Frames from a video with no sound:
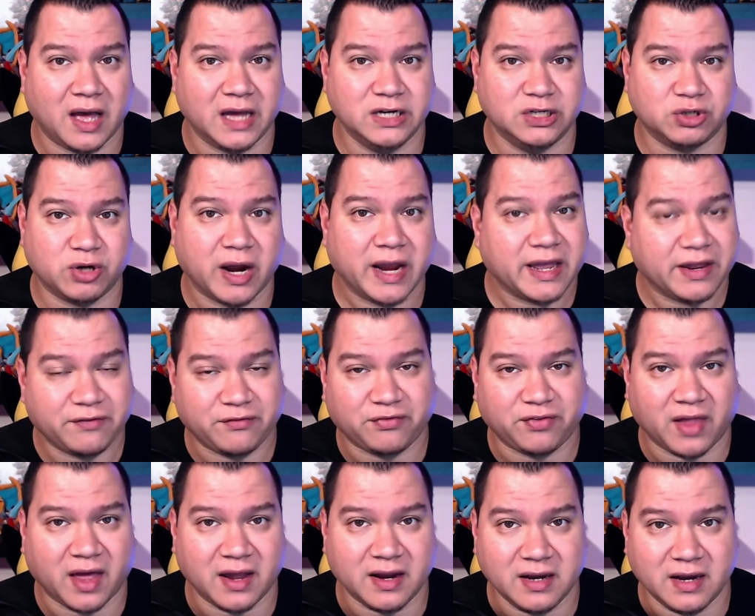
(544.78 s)
a
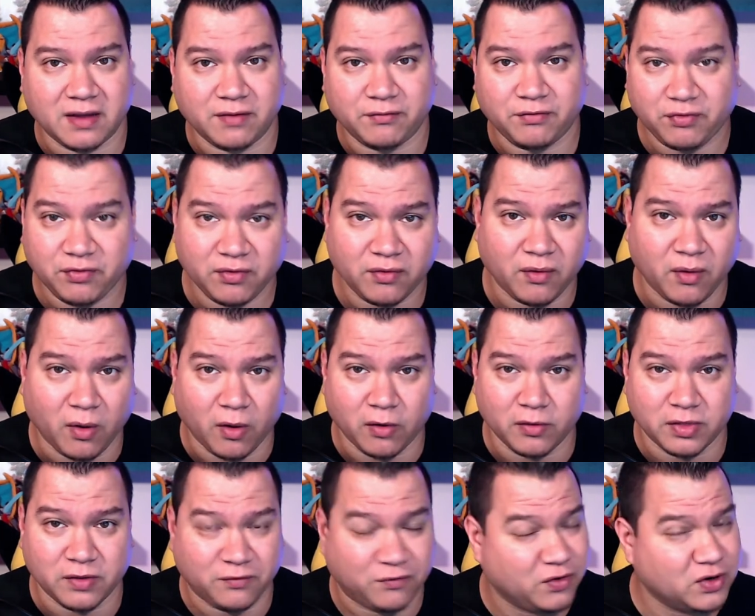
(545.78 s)
dragonfly nymph,
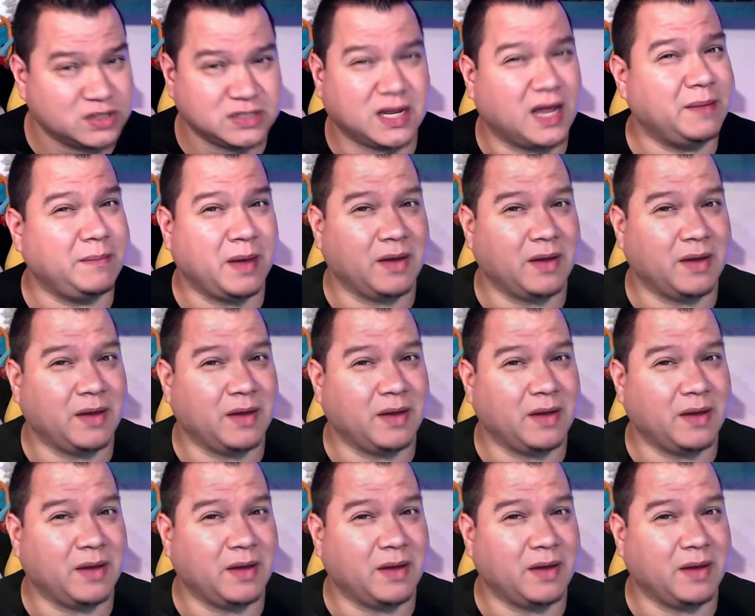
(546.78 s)
first time